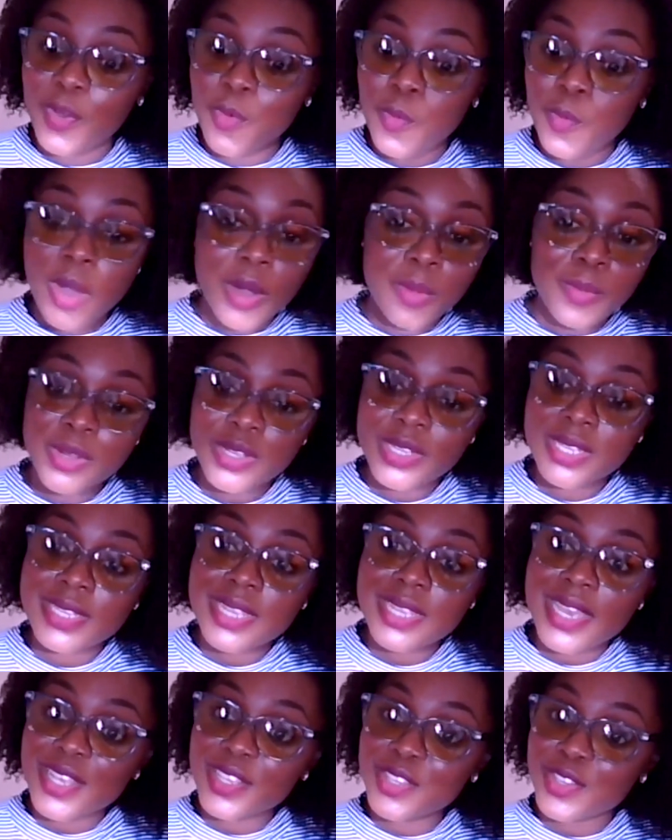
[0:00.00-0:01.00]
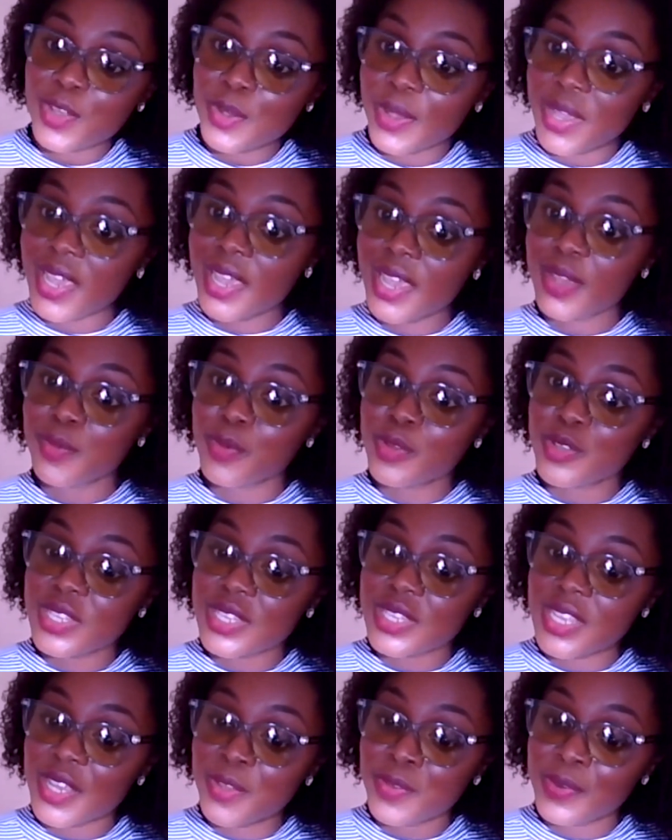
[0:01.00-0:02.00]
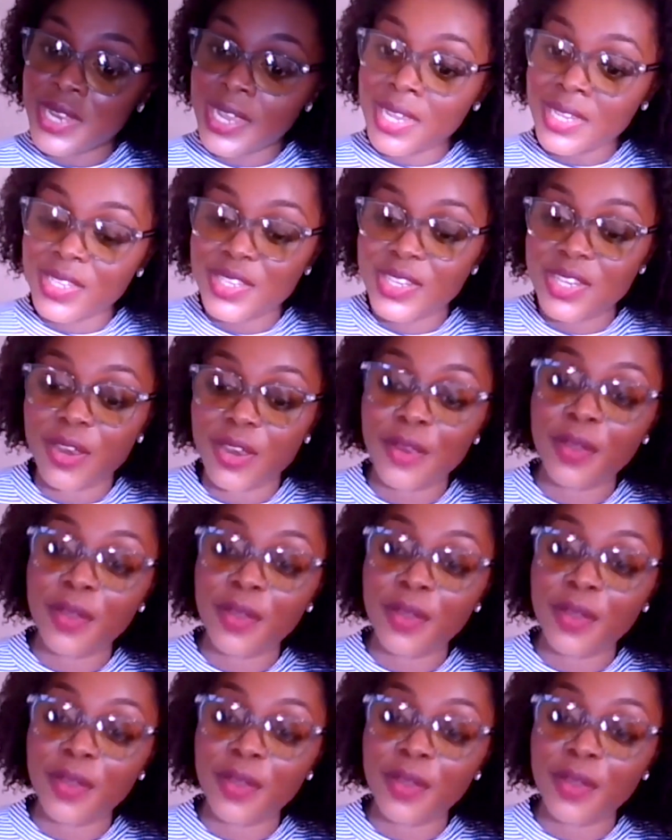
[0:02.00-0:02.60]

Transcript: what we'll say is, okay, we'll see you next year.